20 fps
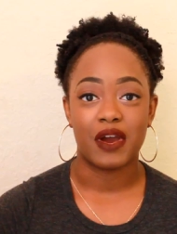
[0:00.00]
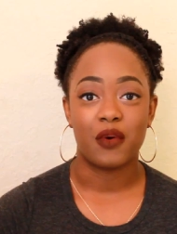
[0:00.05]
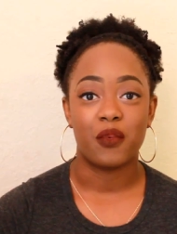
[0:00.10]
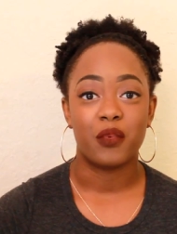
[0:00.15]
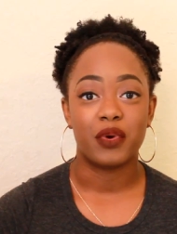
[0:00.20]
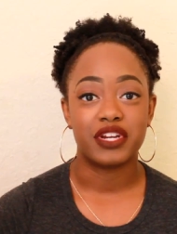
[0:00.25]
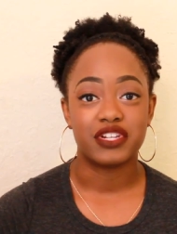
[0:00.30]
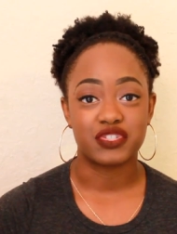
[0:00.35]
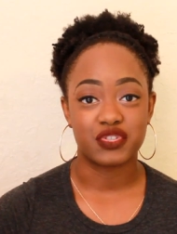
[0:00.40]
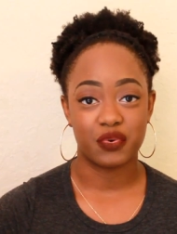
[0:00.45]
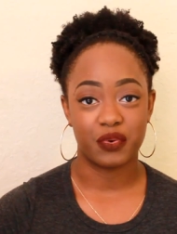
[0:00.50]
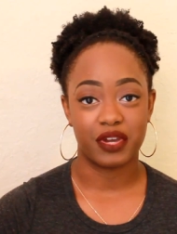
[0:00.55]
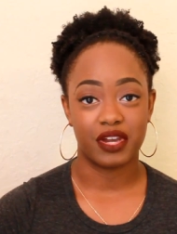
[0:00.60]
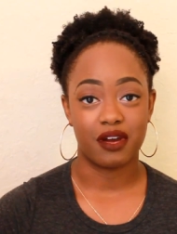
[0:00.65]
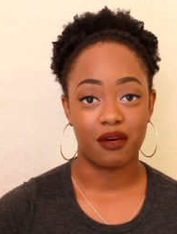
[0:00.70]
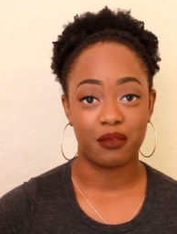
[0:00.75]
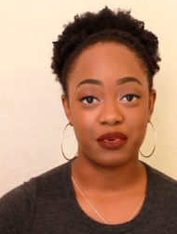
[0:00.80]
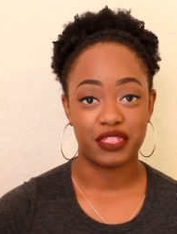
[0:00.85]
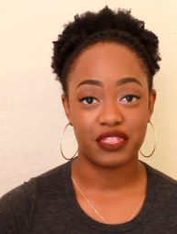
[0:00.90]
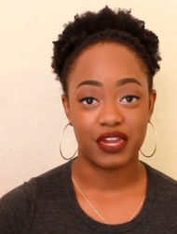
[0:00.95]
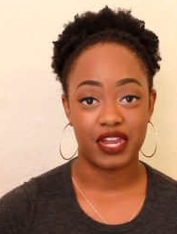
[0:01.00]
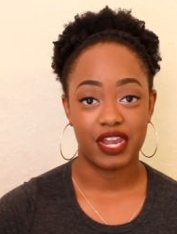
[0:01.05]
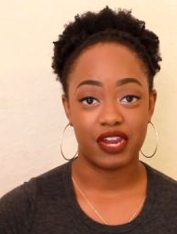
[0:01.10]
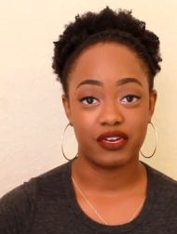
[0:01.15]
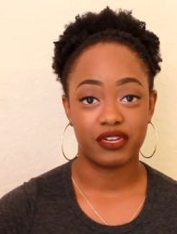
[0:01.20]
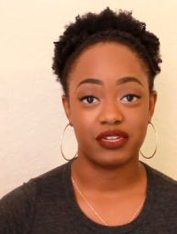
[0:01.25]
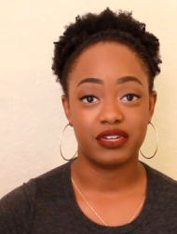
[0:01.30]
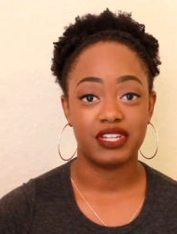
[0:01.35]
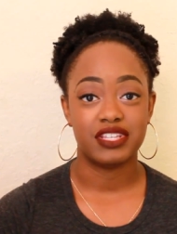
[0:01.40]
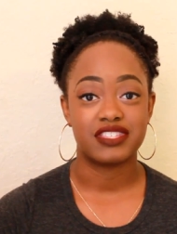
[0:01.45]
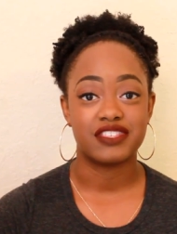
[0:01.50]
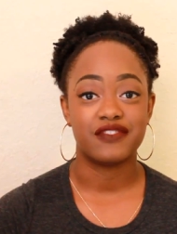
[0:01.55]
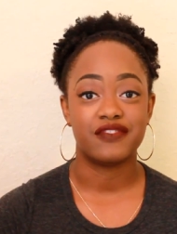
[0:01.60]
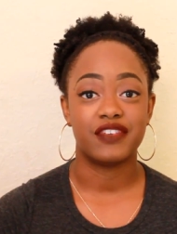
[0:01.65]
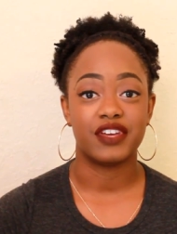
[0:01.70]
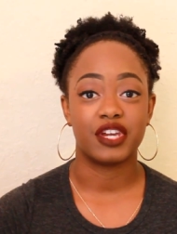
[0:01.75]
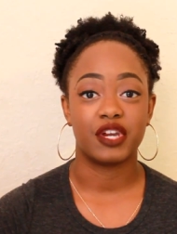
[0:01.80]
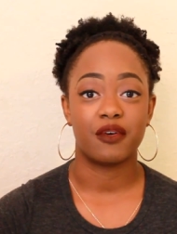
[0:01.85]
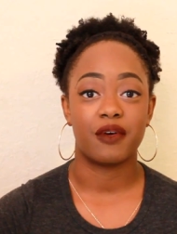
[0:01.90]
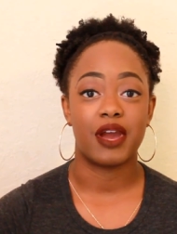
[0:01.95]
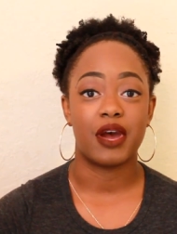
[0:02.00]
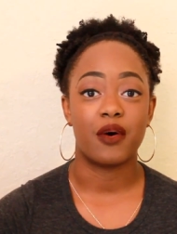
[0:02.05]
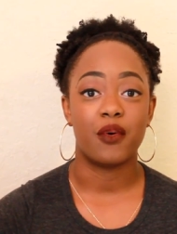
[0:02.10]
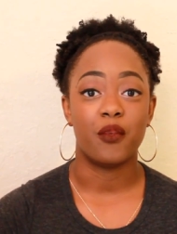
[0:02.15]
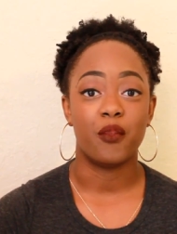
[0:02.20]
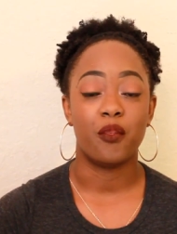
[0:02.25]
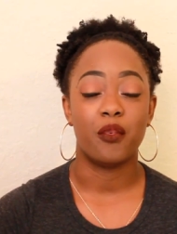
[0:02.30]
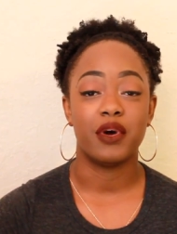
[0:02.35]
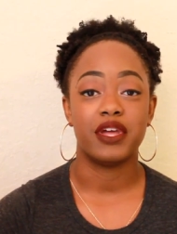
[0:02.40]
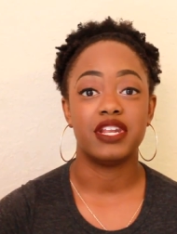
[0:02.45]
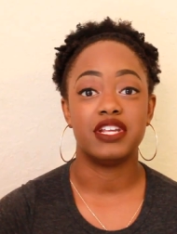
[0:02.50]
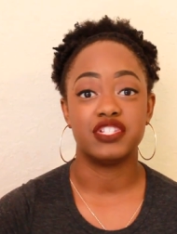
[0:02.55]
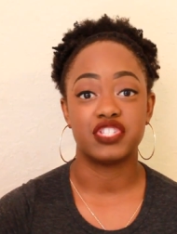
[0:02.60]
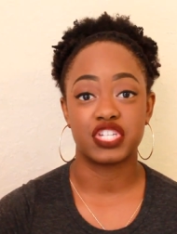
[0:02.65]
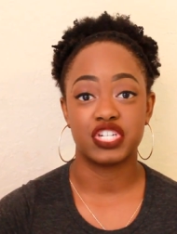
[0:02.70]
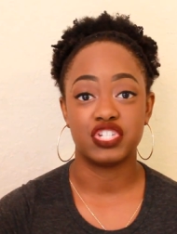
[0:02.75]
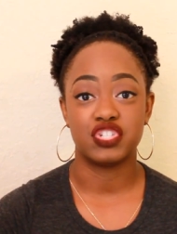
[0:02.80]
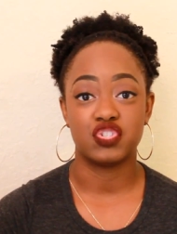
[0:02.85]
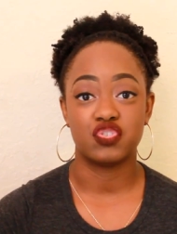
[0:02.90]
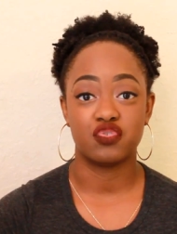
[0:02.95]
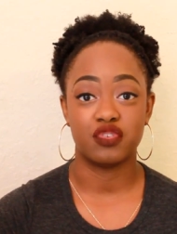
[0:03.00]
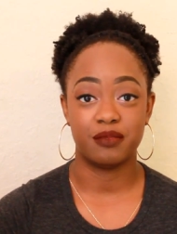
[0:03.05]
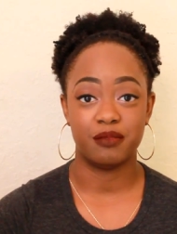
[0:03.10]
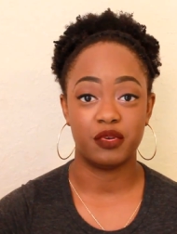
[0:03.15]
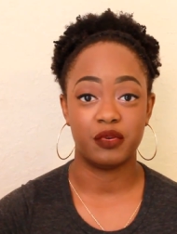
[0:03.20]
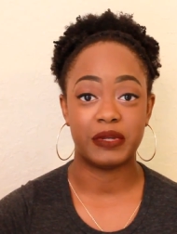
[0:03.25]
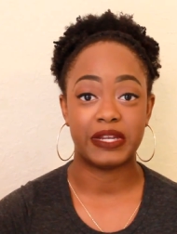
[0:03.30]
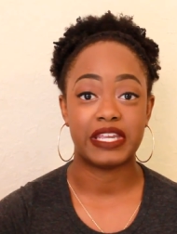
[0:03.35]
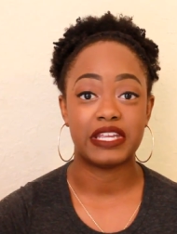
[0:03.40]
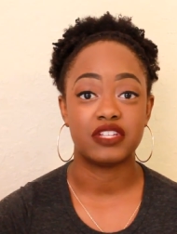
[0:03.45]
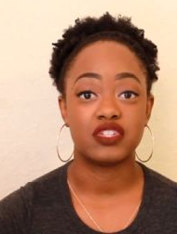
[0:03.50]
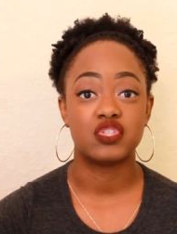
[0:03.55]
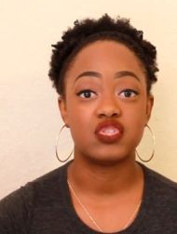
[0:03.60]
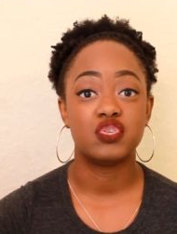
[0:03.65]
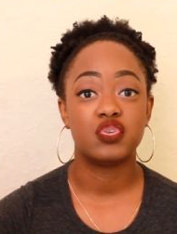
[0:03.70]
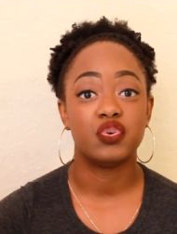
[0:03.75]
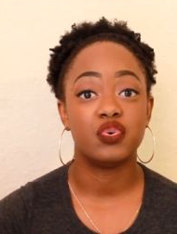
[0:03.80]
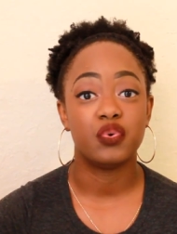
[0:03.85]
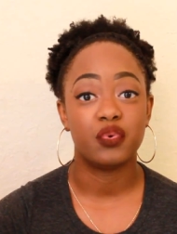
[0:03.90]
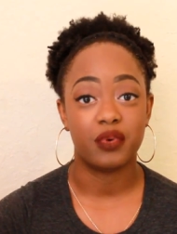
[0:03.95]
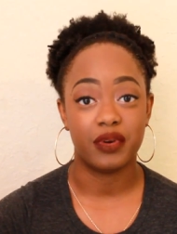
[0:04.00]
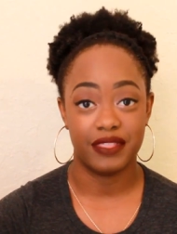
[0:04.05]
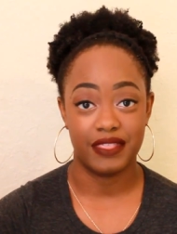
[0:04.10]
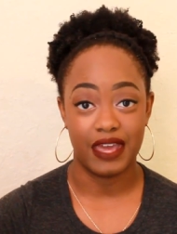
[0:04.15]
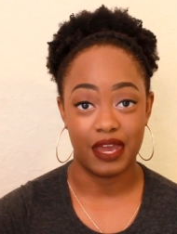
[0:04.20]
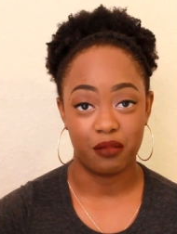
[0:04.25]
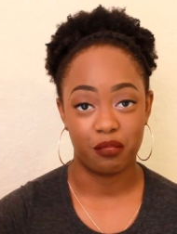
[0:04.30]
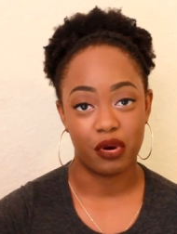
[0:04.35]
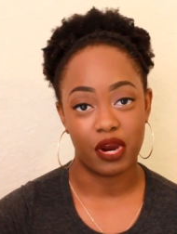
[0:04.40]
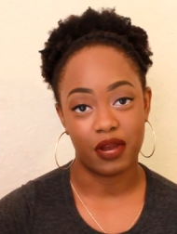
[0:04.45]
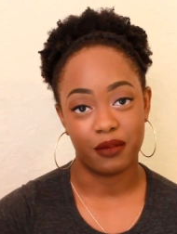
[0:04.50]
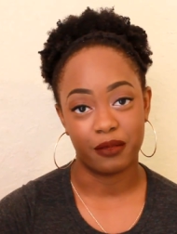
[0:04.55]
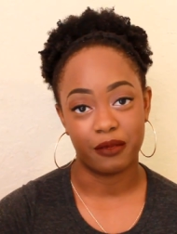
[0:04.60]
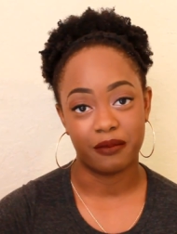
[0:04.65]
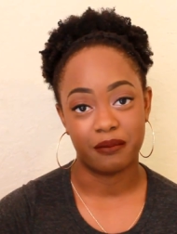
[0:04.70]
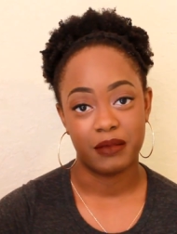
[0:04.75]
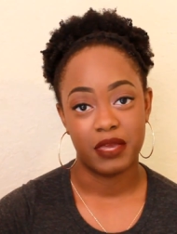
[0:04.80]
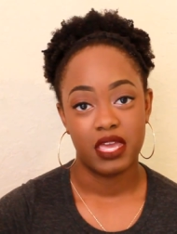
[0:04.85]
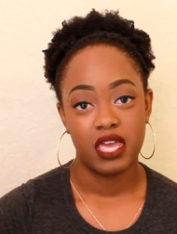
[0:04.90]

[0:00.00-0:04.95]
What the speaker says: out what is going on with your hair, you need to figure out what is contributing to that problem.